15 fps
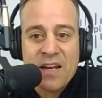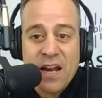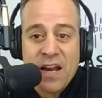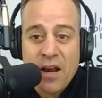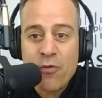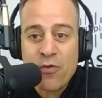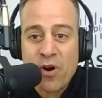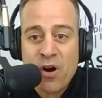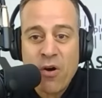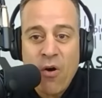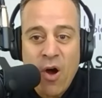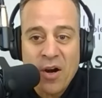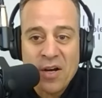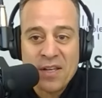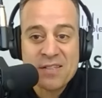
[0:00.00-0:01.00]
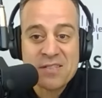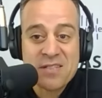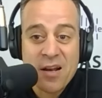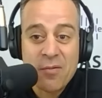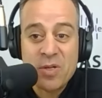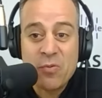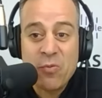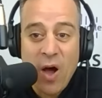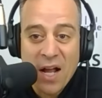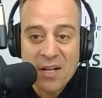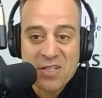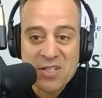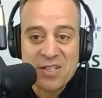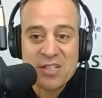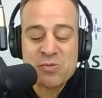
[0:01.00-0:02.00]
And I know for our audience that'll be
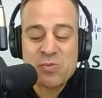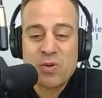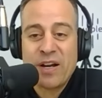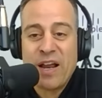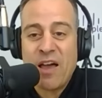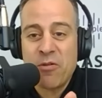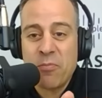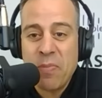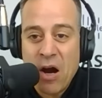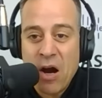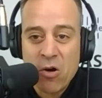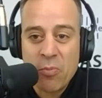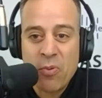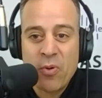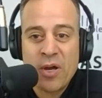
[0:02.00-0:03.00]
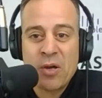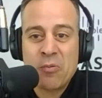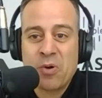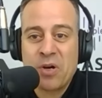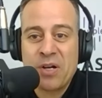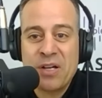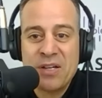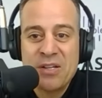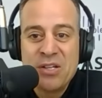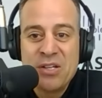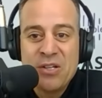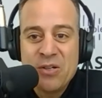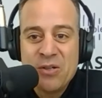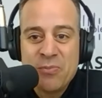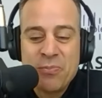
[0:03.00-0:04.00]
watching this, we're going to have a PowerPoint. We're going to
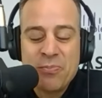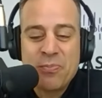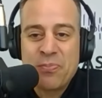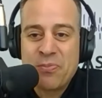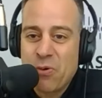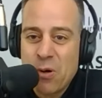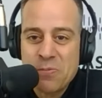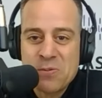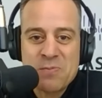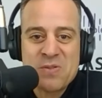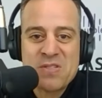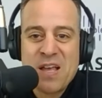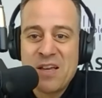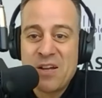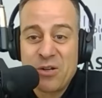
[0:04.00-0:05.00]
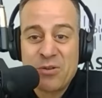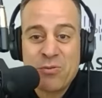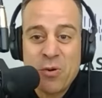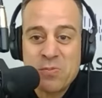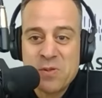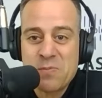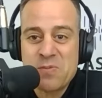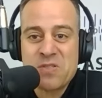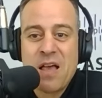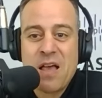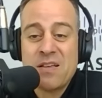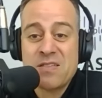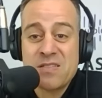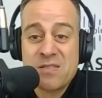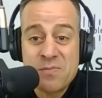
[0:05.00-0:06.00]
throw up some slides. You're going to throw up some
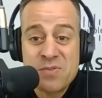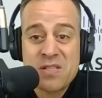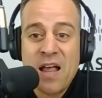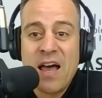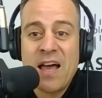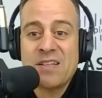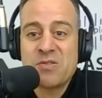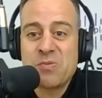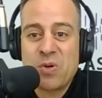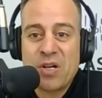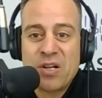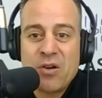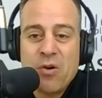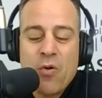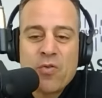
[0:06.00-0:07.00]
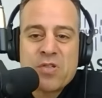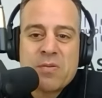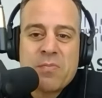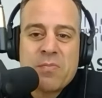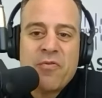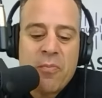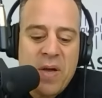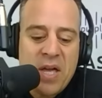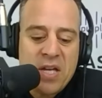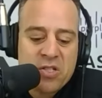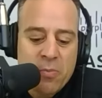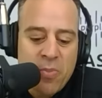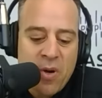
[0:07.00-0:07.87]
sli- some slides, and we're going to go over some information.